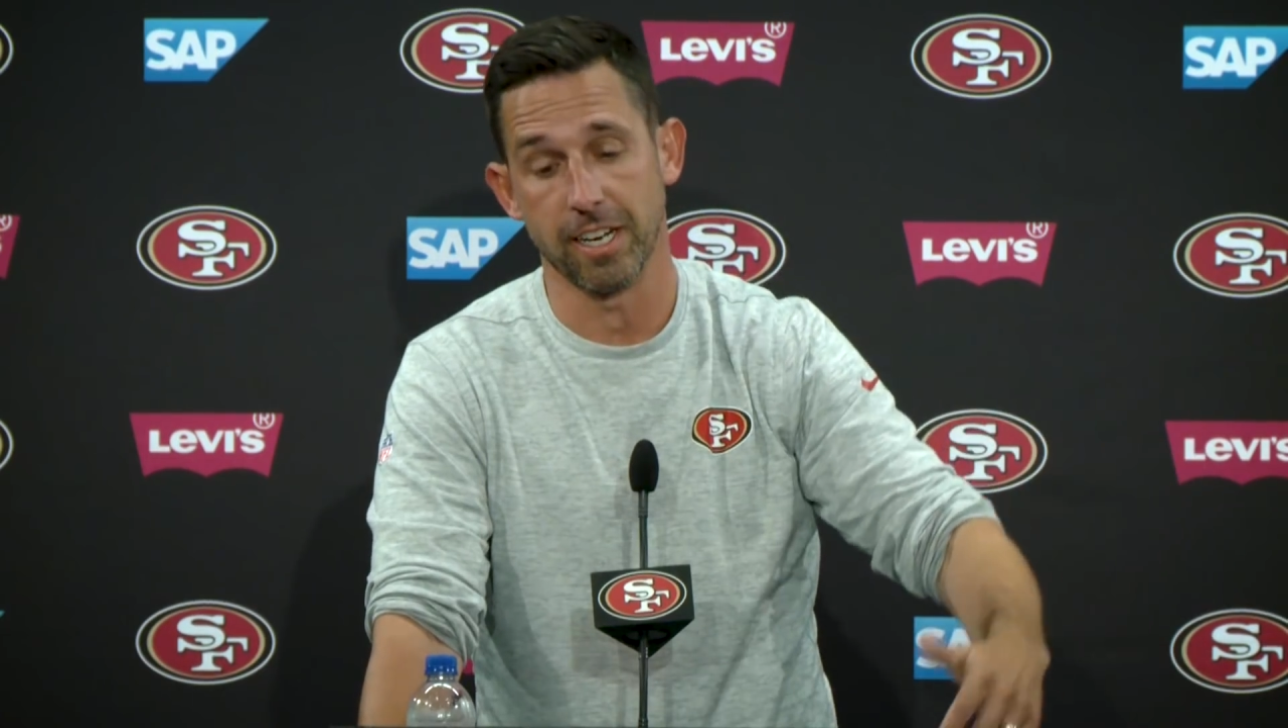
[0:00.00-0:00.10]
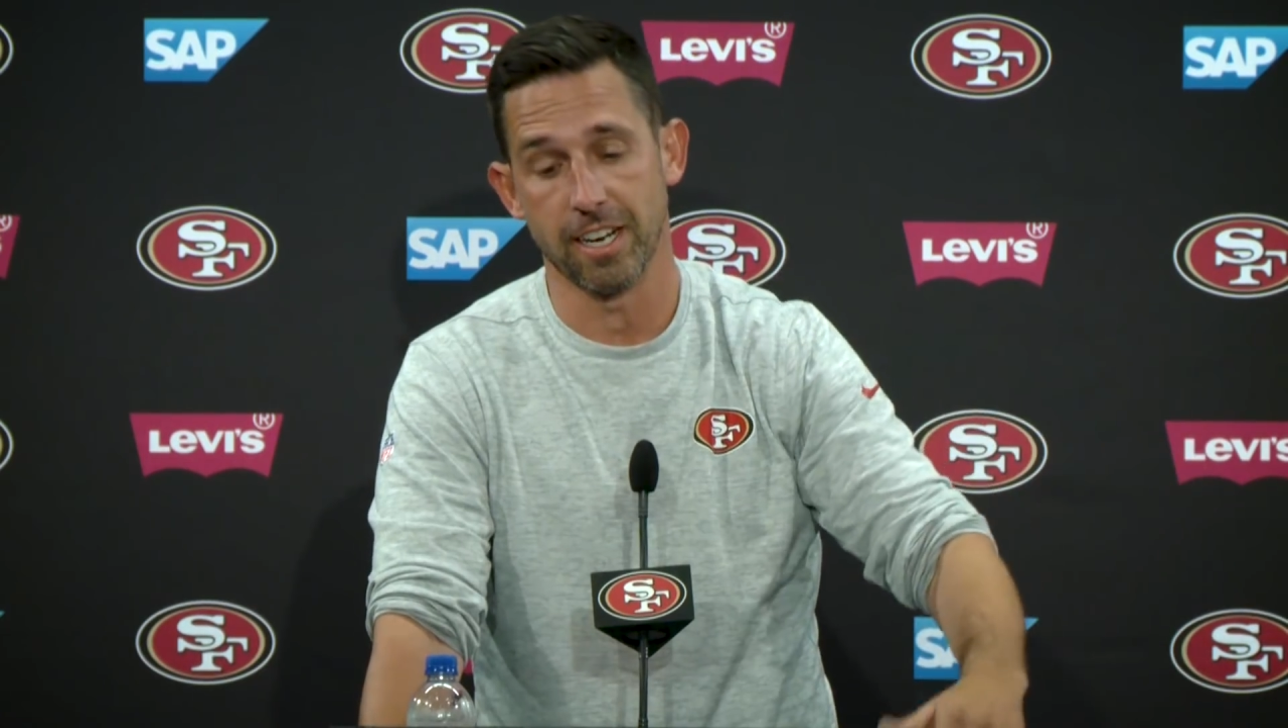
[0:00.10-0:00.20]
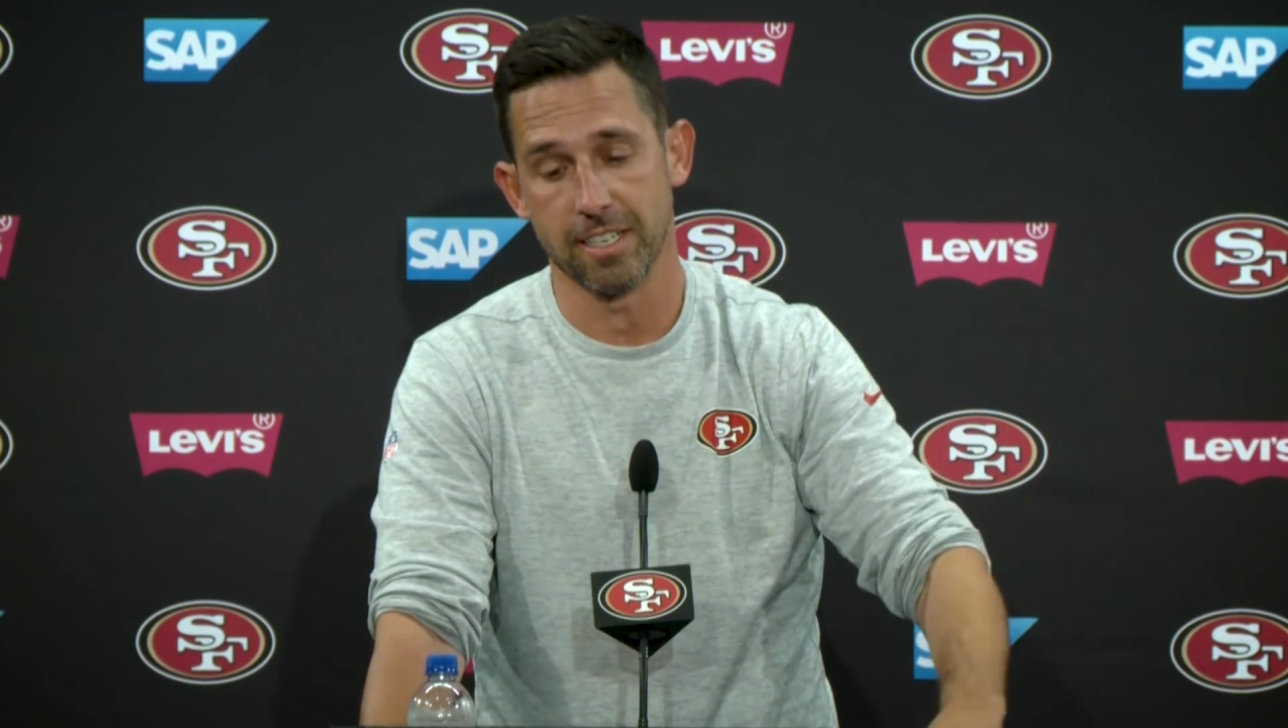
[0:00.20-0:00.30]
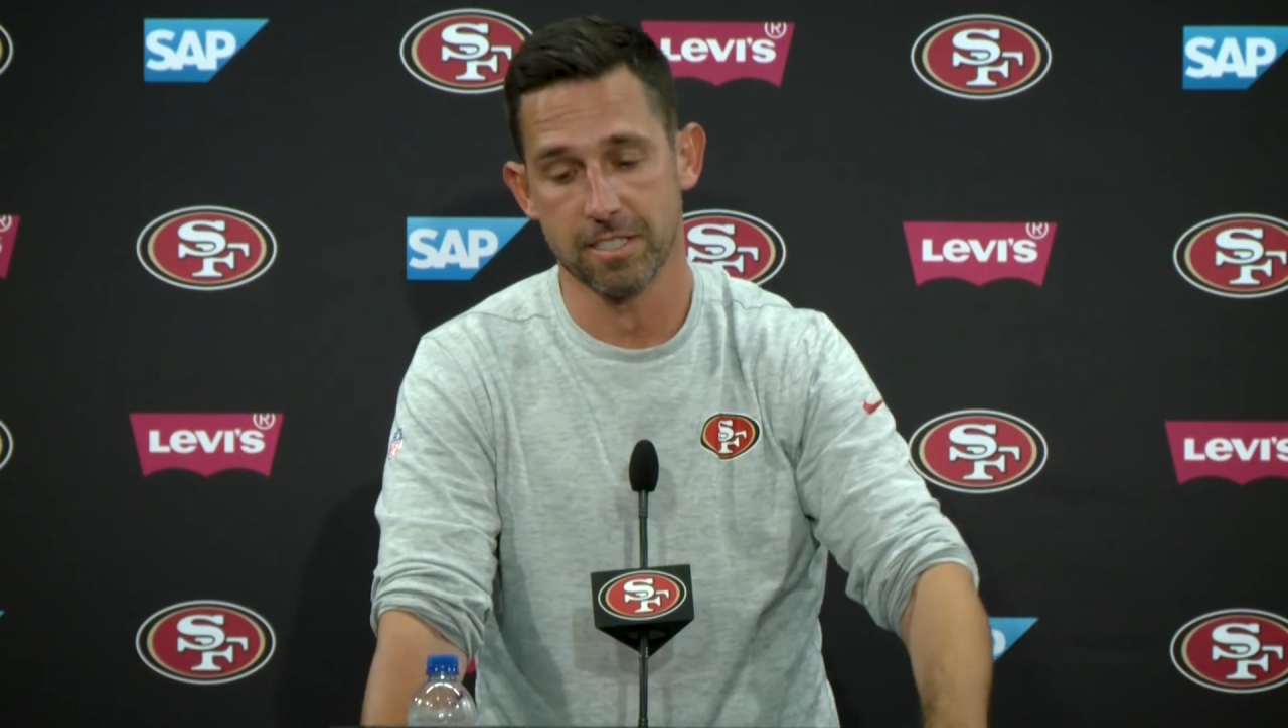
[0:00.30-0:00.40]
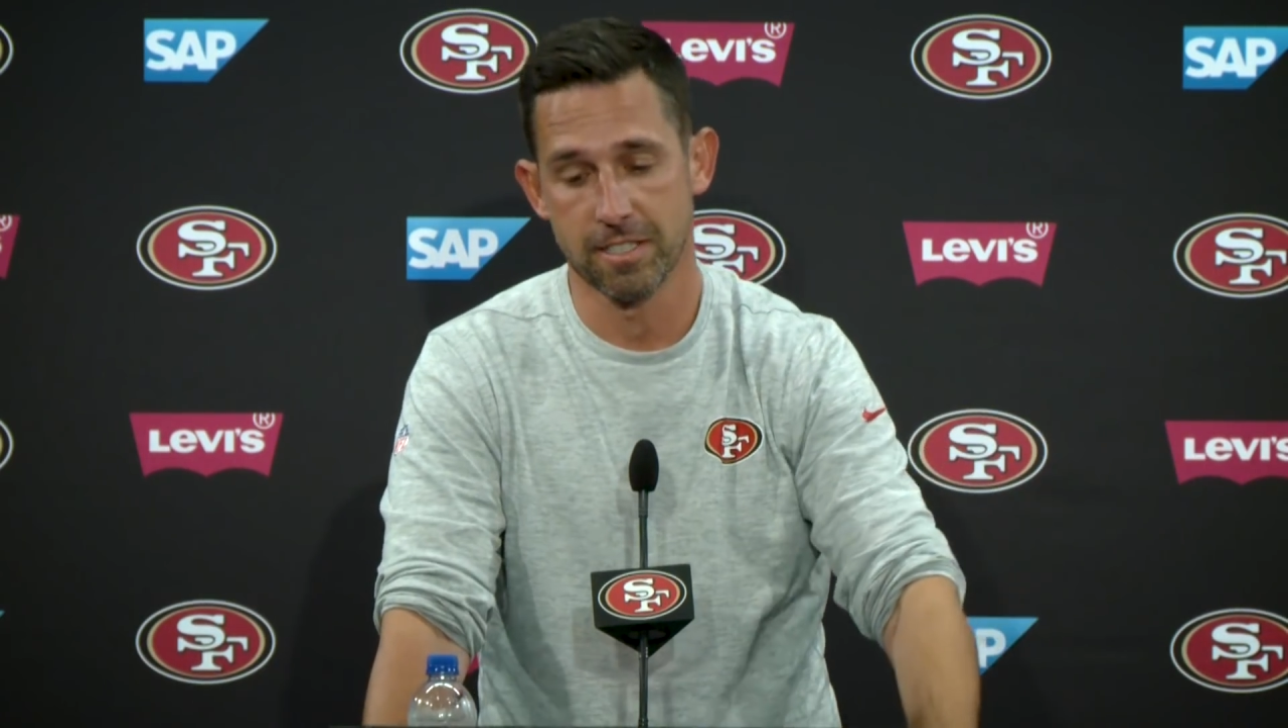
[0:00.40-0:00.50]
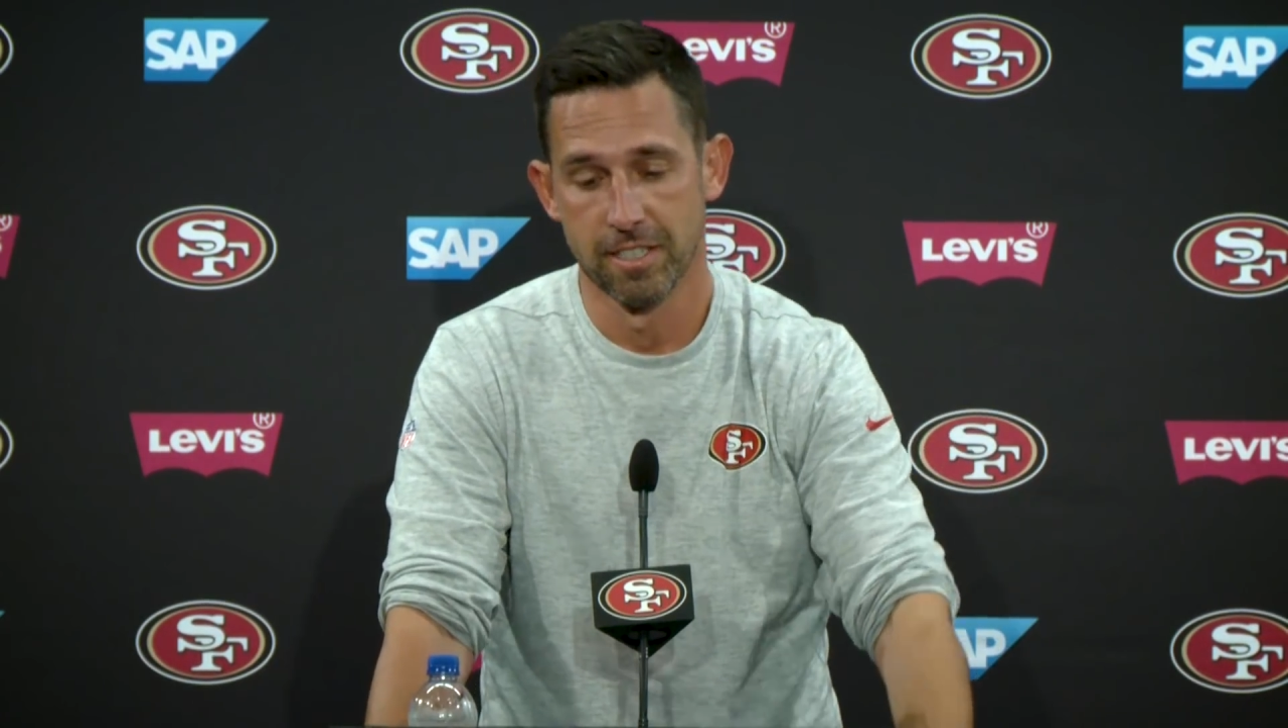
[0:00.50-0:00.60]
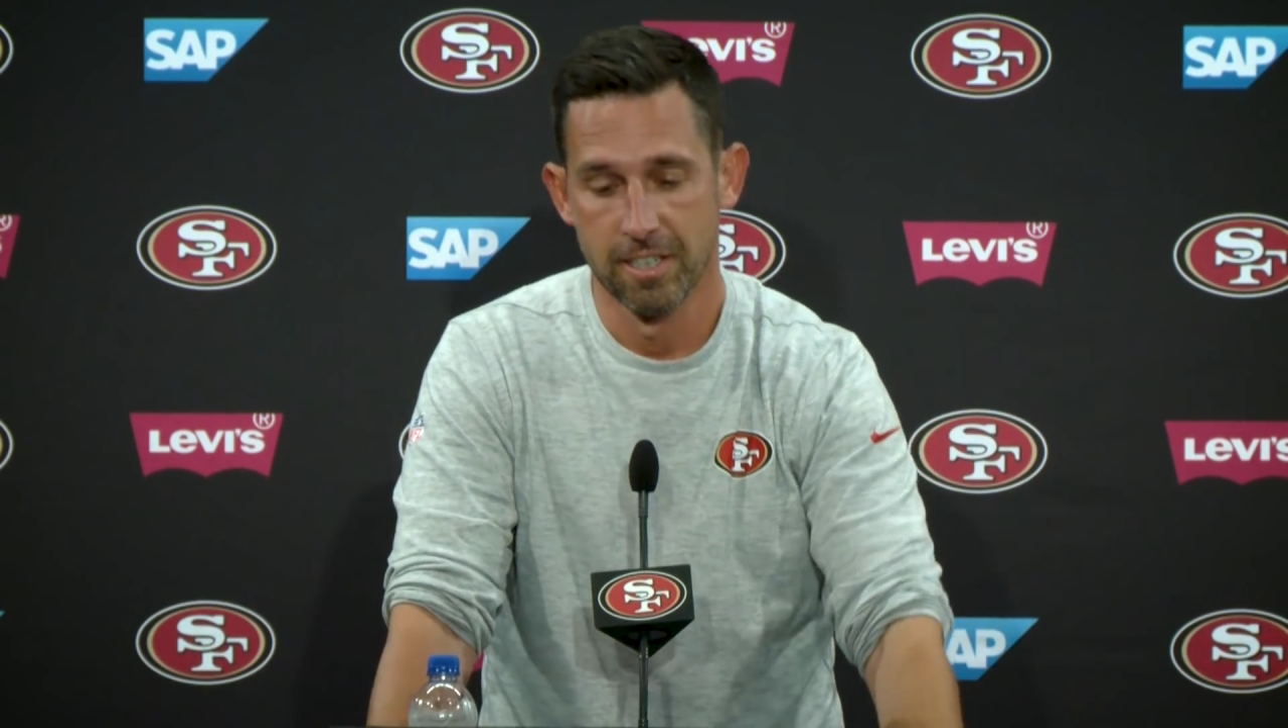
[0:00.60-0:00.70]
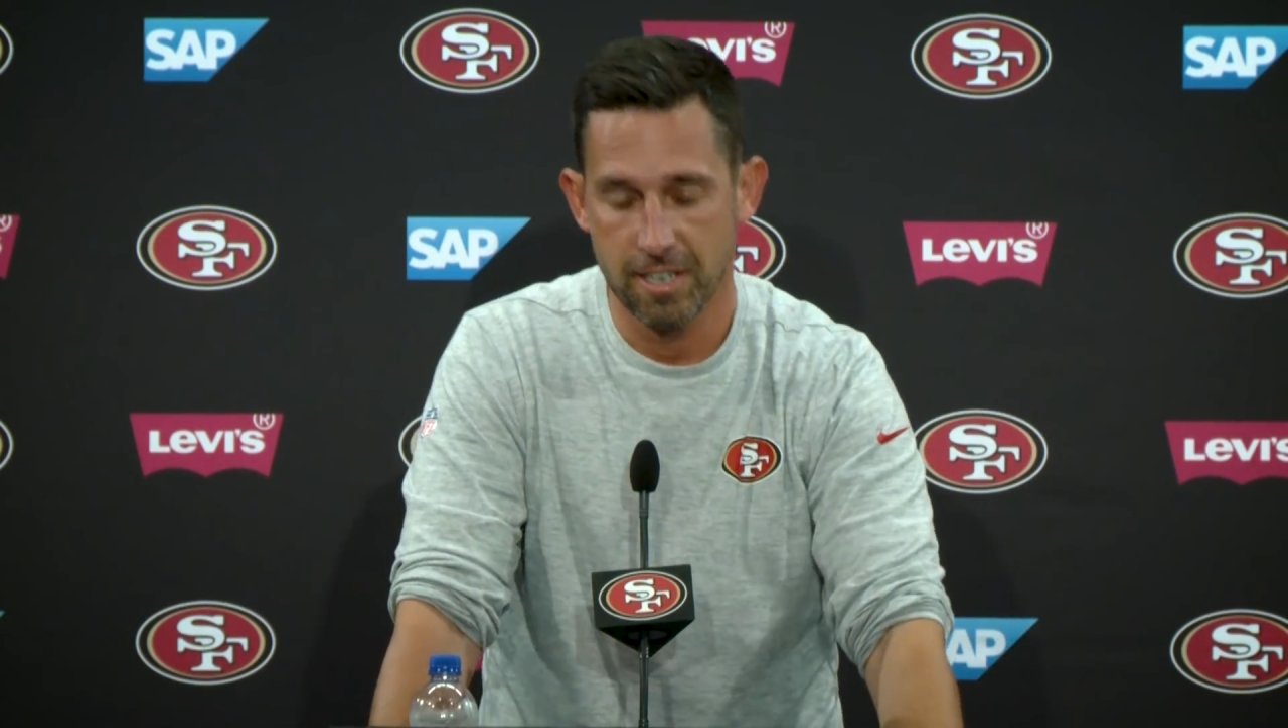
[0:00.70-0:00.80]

guys,